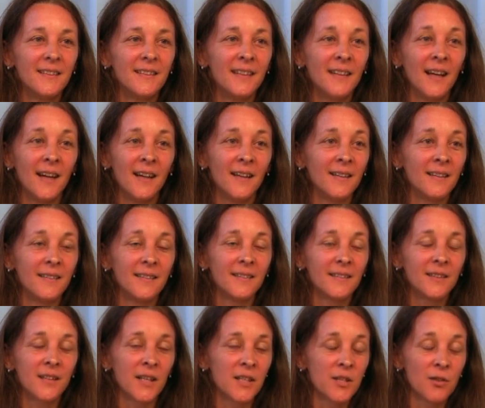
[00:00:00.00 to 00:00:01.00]
yeah,
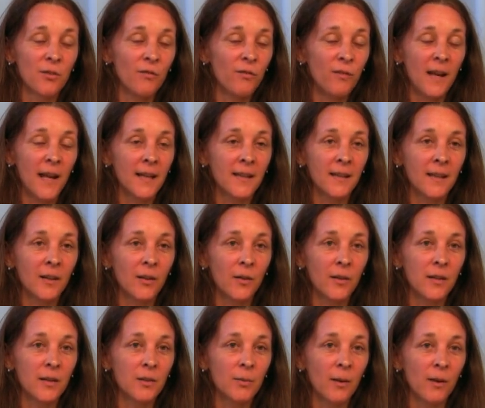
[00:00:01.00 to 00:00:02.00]
just reflecting
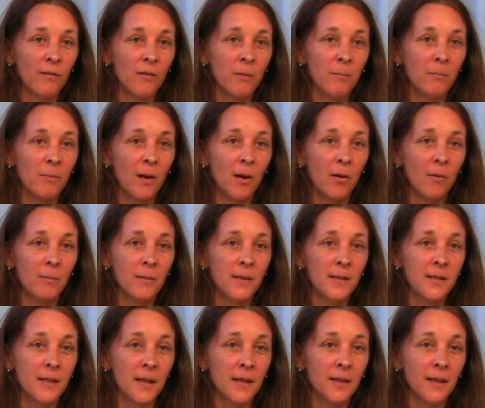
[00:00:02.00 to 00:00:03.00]
on the twelve
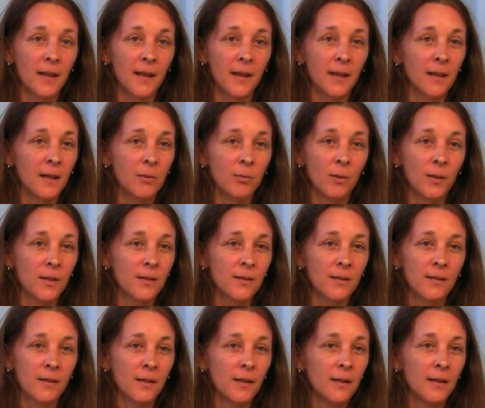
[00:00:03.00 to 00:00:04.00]
empowerments, I think it
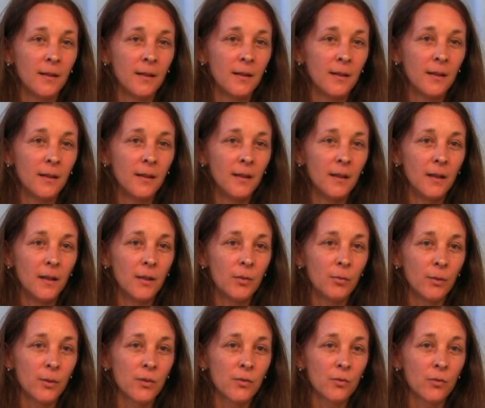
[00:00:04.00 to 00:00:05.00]
was
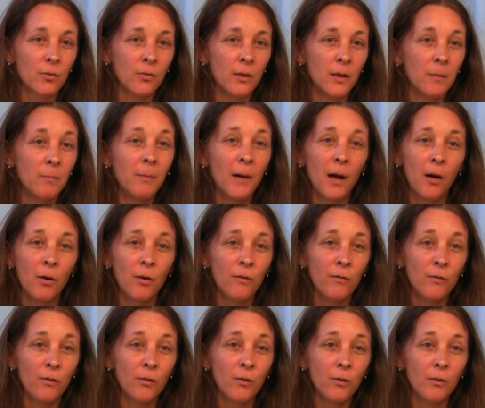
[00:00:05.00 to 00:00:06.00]
it was truly
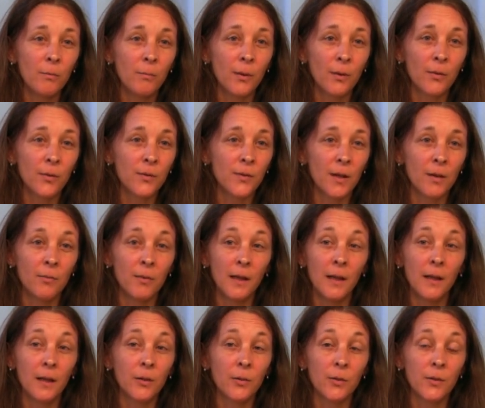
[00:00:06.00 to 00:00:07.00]
powerful, because I
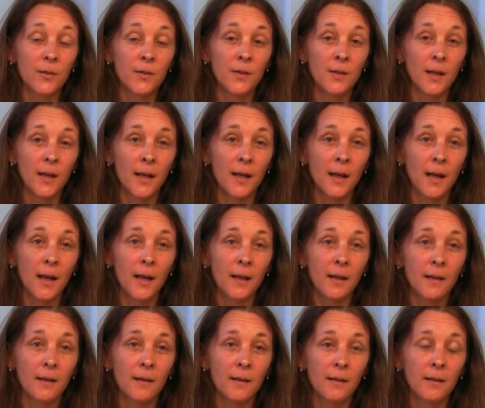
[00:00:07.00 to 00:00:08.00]
really could see,
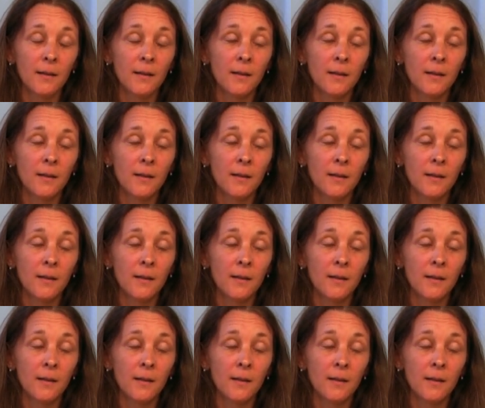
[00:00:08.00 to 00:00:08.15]
like,